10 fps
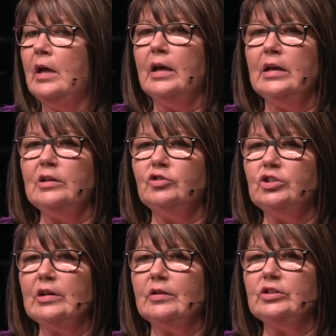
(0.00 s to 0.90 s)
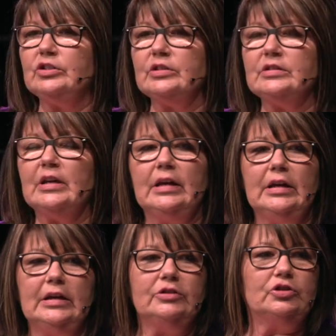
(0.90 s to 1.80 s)
He cherishes
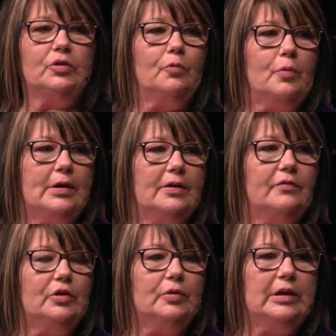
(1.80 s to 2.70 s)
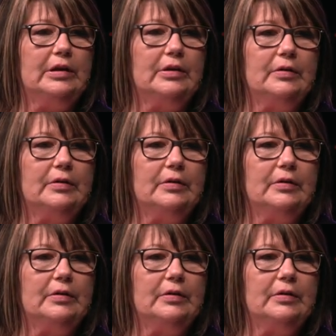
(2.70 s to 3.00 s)
each one of you here.